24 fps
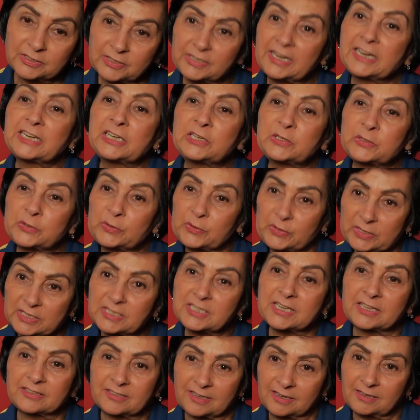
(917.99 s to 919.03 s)
to getting to know each
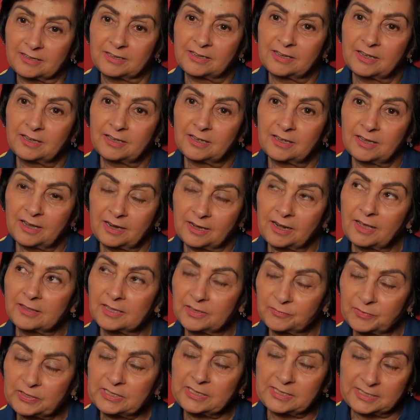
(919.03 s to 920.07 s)
other. And I
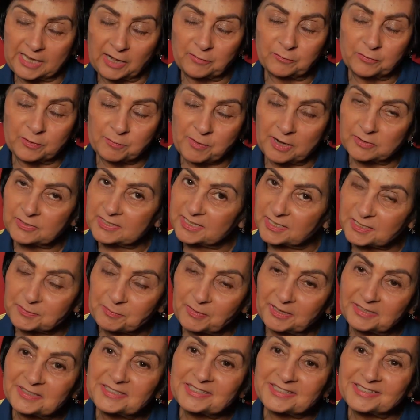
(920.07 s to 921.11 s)
think we did that for about 6
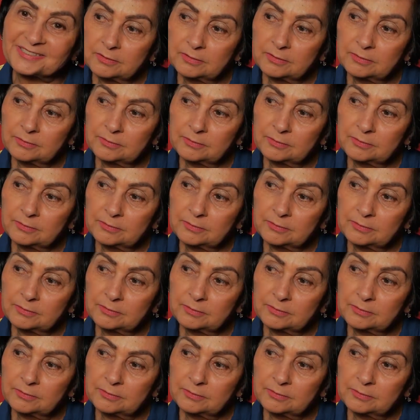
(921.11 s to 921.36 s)
months.